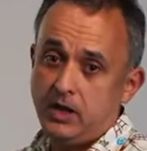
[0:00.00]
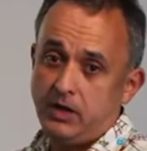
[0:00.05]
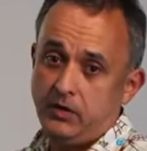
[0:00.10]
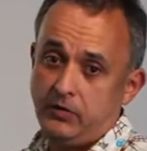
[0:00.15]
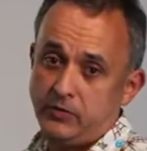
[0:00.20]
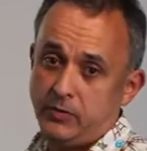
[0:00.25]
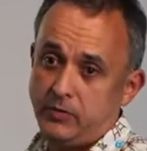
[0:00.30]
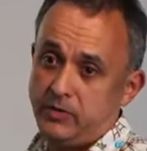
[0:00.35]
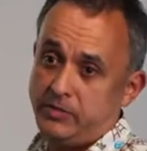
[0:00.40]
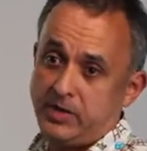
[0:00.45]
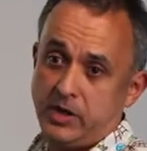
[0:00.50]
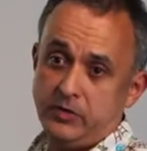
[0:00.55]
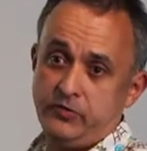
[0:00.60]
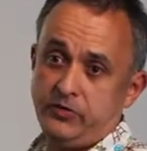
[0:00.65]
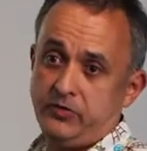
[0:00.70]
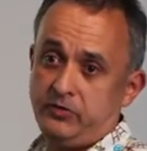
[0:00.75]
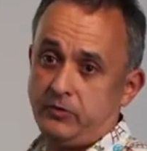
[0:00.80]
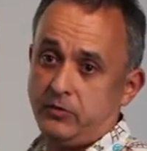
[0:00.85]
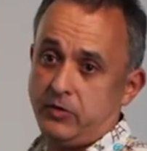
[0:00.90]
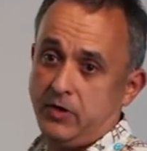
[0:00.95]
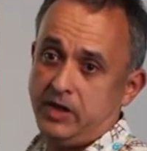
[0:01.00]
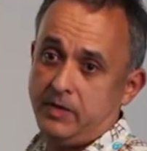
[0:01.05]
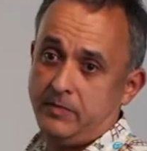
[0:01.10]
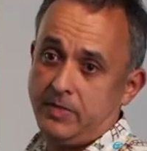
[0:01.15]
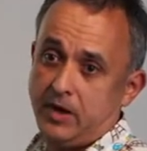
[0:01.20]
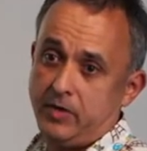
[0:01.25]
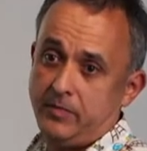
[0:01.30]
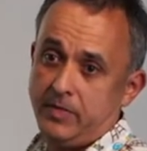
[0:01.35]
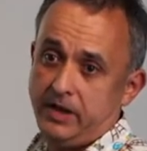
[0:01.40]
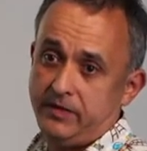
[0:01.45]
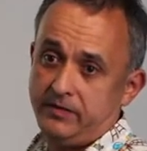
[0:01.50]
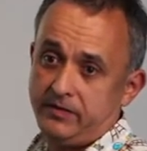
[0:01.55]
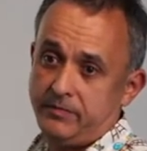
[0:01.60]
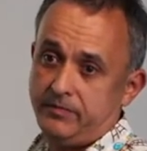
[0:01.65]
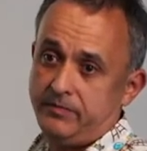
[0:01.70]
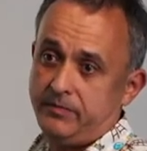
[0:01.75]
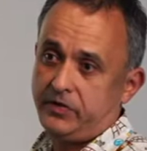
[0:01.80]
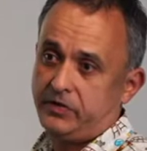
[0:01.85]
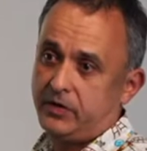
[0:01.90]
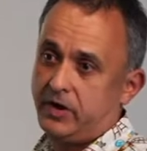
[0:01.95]
It's all about just growing the biomass.
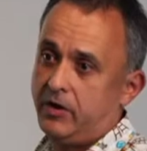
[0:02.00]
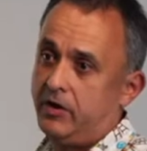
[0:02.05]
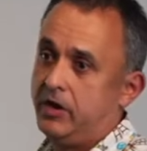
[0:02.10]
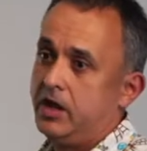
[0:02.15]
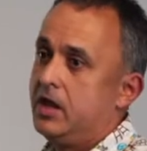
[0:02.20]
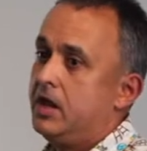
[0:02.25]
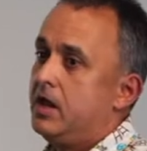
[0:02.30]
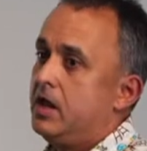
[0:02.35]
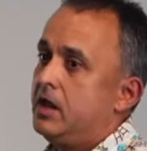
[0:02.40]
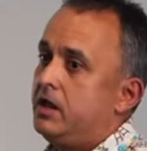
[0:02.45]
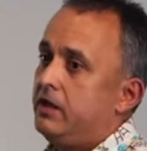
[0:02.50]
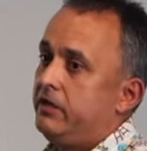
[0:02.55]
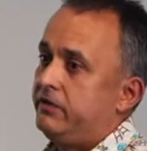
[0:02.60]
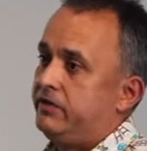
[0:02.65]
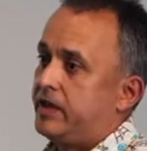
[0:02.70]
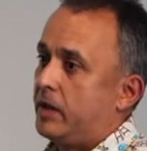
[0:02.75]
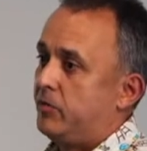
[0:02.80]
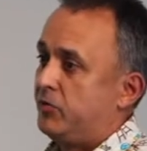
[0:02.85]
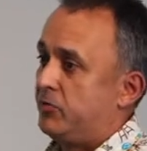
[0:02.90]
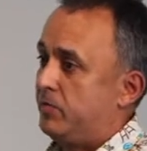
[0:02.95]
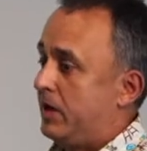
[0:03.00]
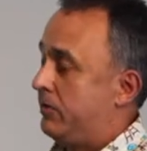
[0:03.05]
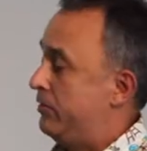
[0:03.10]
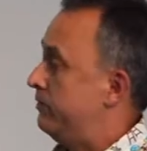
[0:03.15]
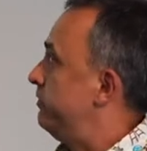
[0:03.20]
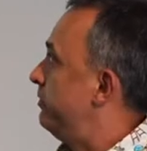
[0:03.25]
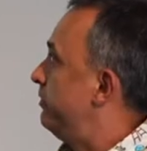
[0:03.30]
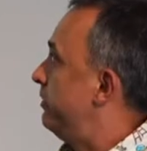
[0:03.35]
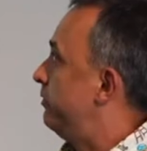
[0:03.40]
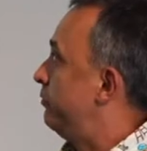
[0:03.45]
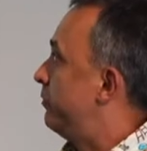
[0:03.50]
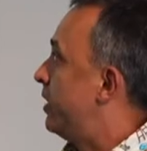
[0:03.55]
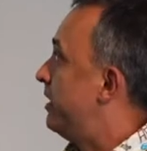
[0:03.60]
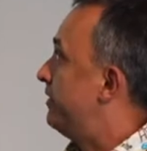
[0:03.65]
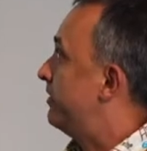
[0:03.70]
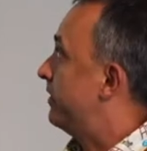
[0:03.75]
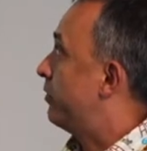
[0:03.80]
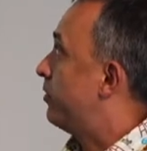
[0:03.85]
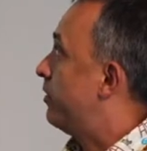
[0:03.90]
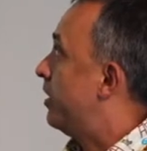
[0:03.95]
So establishment
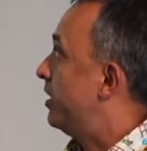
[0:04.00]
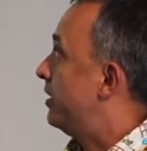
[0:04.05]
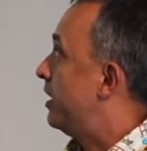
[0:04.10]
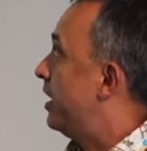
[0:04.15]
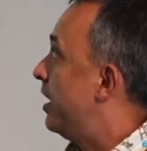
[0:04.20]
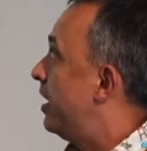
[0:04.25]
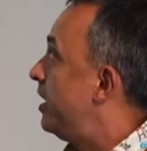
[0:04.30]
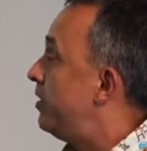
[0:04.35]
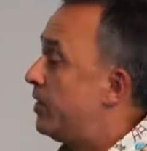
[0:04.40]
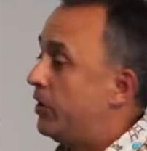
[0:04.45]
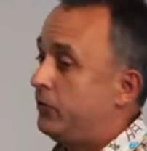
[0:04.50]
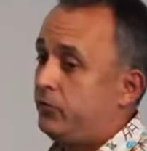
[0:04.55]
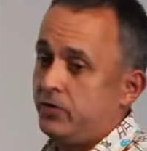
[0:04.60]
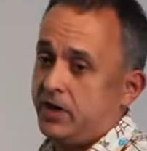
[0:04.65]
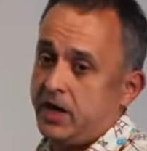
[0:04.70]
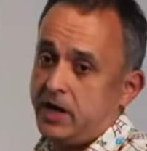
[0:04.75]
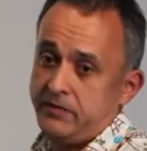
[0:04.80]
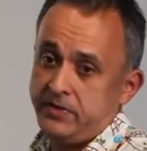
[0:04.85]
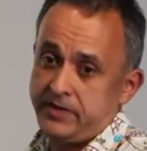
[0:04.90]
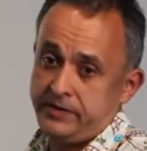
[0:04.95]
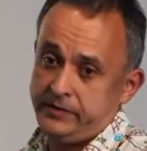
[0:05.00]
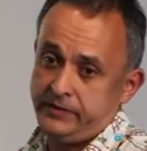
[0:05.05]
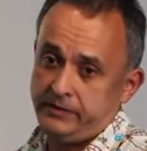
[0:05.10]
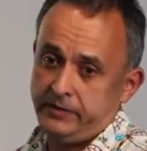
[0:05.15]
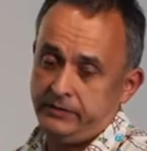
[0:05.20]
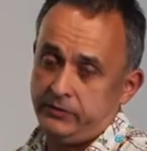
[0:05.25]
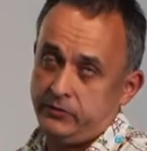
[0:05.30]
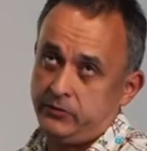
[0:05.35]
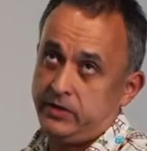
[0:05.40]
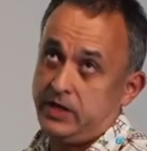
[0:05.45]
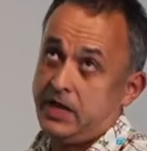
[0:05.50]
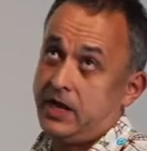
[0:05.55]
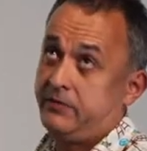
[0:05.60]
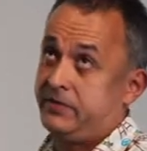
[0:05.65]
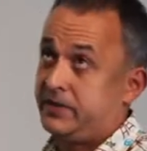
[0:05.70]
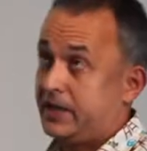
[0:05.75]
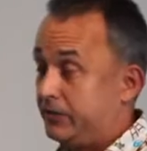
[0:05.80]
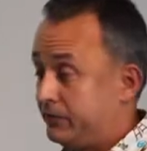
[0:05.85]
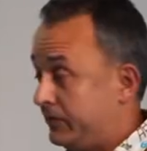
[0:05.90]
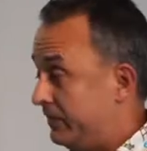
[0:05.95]
rates are quite high, about
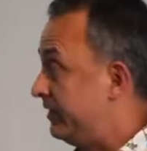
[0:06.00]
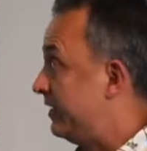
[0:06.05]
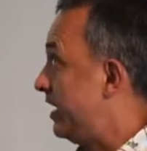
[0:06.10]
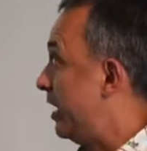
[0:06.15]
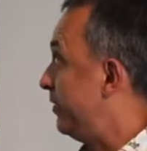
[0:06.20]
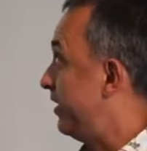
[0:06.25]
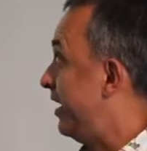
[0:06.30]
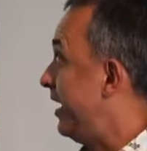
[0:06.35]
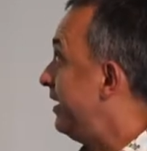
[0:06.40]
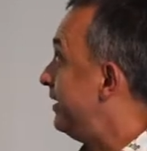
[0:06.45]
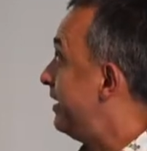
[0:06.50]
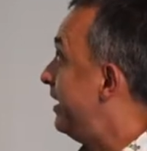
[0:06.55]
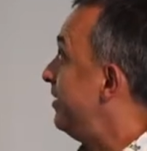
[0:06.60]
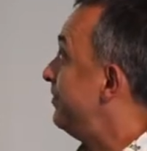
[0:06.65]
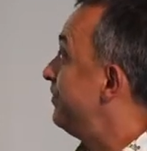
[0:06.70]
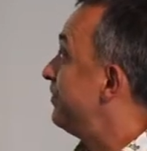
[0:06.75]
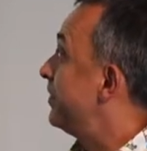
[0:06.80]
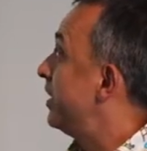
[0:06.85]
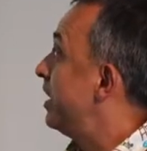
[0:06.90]
2,500 stems a hectare.